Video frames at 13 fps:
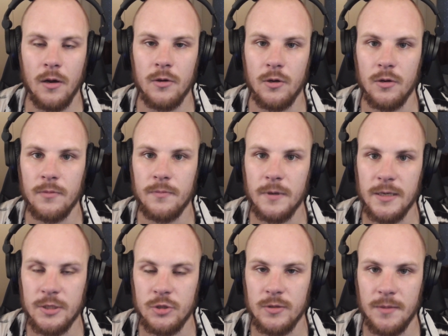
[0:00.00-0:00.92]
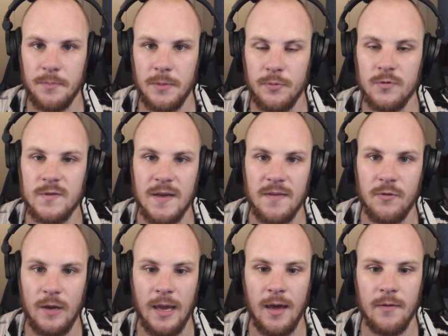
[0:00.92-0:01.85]
Another issue that people tend
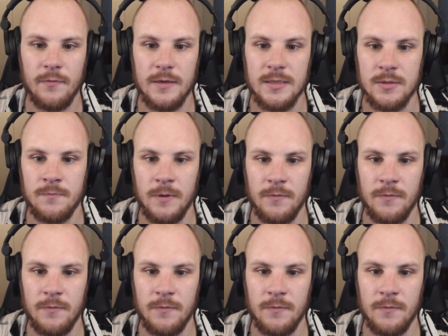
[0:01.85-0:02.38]
to have is